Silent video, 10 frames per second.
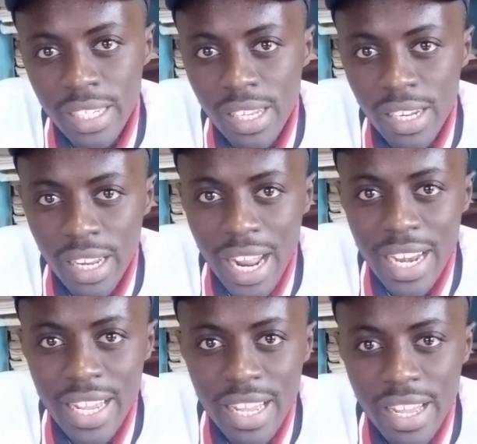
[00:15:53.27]

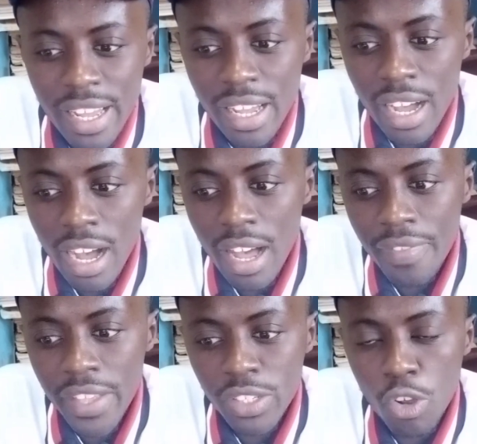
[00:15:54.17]
generally
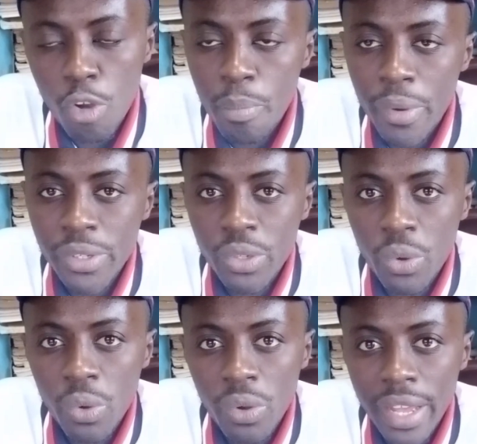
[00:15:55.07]
the scope
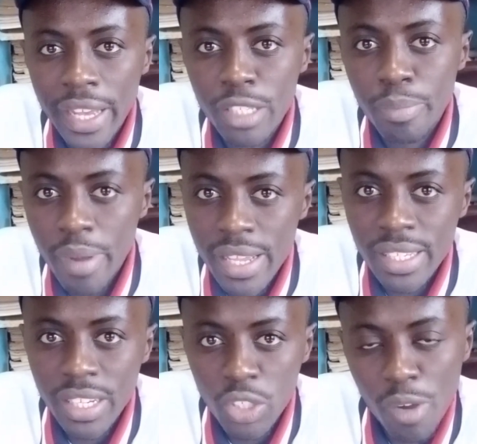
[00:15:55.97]
also
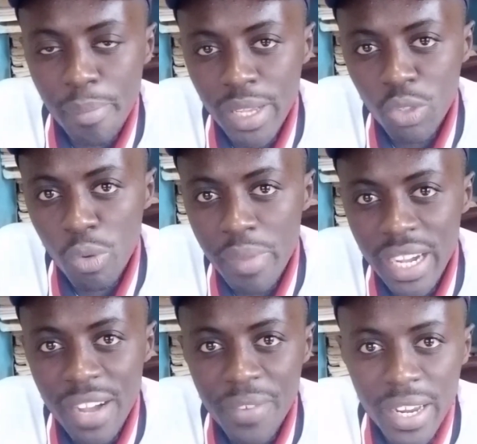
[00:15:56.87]
explains the topics we'll
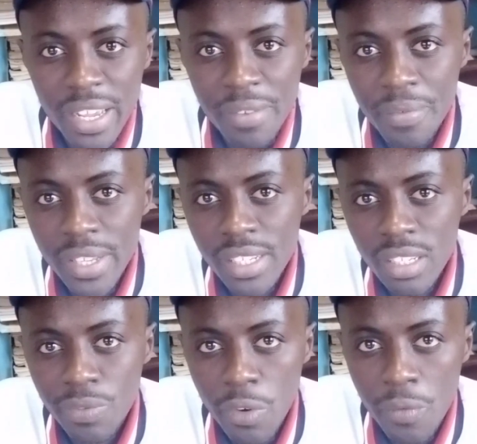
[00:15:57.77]
be covering in
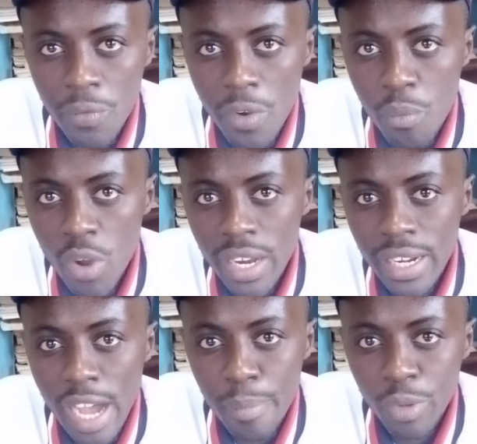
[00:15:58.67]
physics from Form
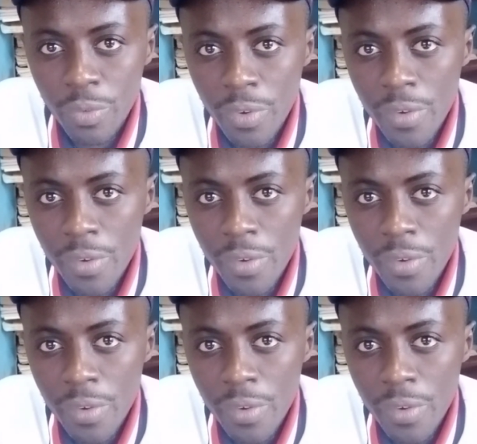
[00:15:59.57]
1 up to